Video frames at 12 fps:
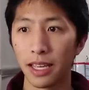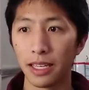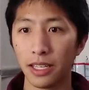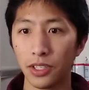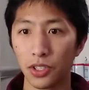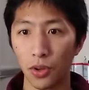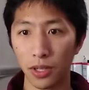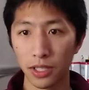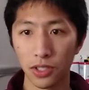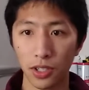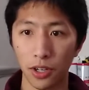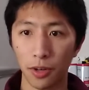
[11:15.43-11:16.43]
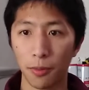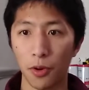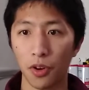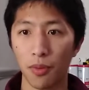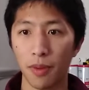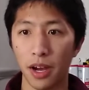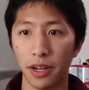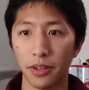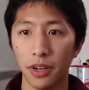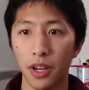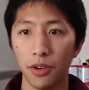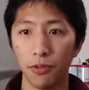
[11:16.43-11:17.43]
He stole his starter
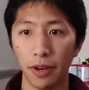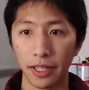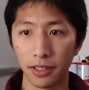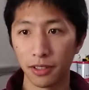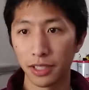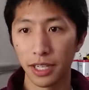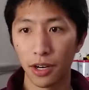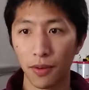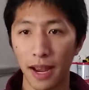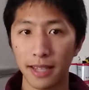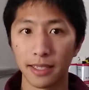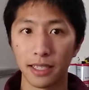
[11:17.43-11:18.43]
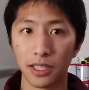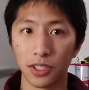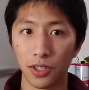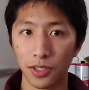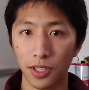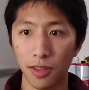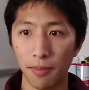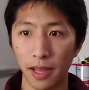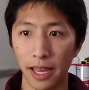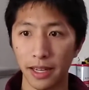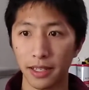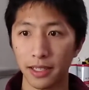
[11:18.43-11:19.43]
Pokemon, regularly harassed and insulted the
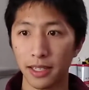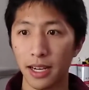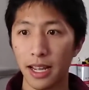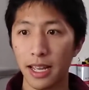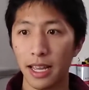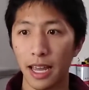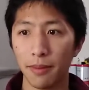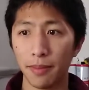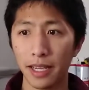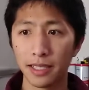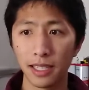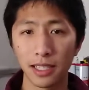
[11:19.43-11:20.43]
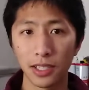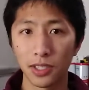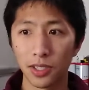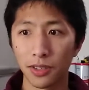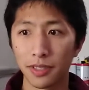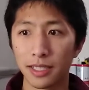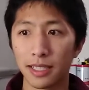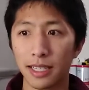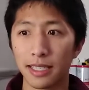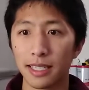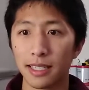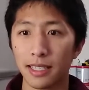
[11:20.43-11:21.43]
player, and basically served as the
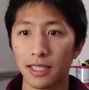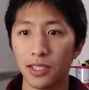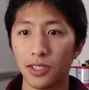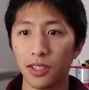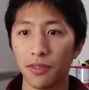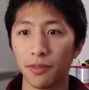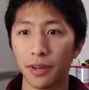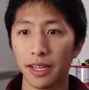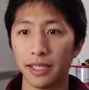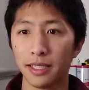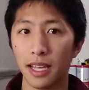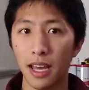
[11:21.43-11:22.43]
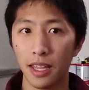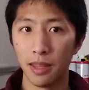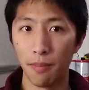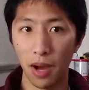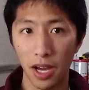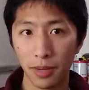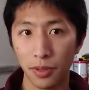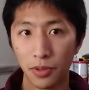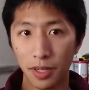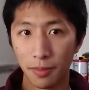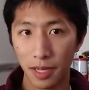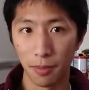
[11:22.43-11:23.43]
antithesis to the phrase, the bond
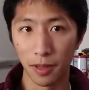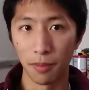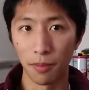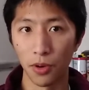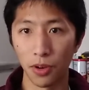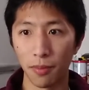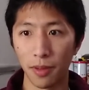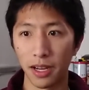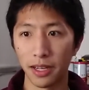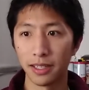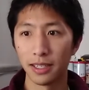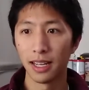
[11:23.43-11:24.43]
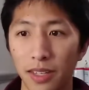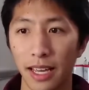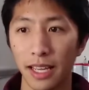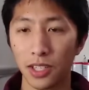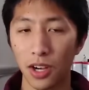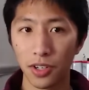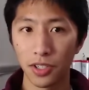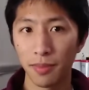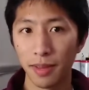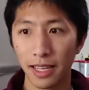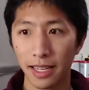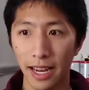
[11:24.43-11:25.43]
between people and Pokemon. It's hard to
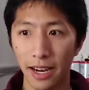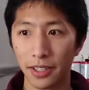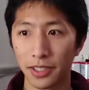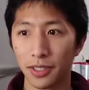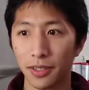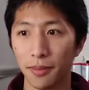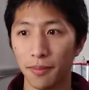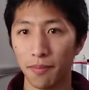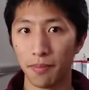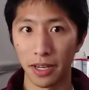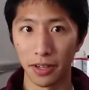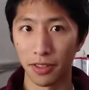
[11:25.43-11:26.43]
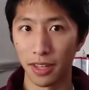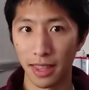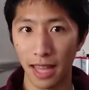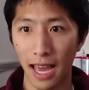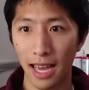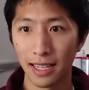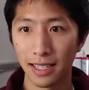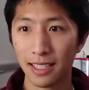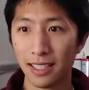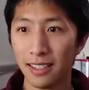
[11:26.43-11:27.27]
make a character meaner than that.